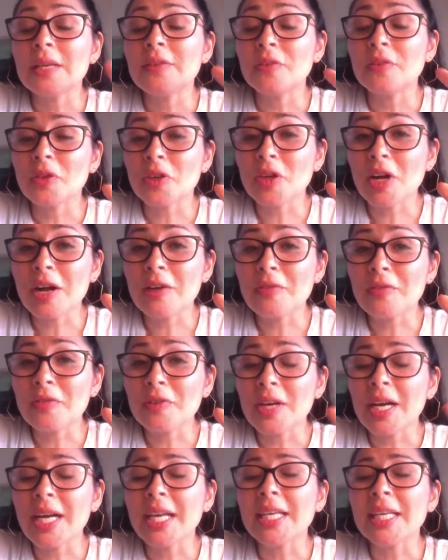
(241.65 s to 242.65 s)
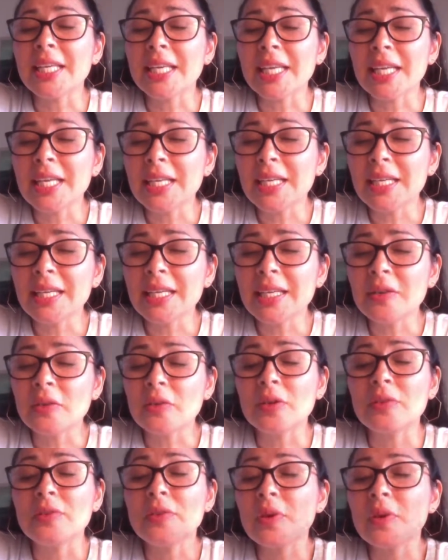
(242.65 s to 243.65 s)
If you're kapha, I get it.
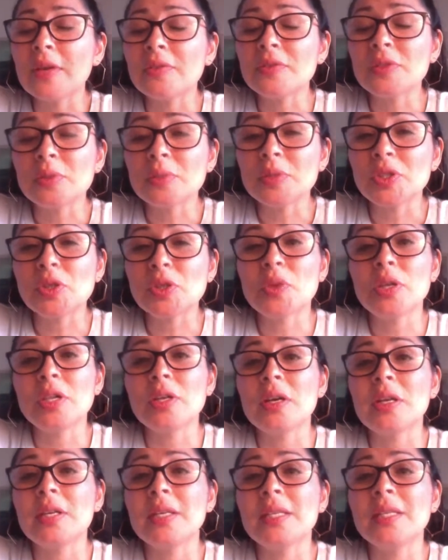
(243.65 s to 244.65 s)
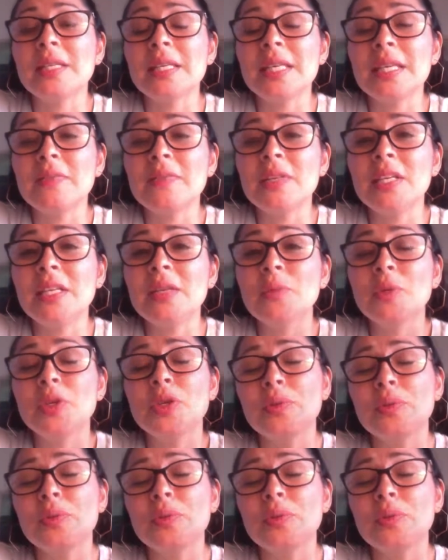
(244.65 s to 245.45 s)
Or if you have so much going on in the evening where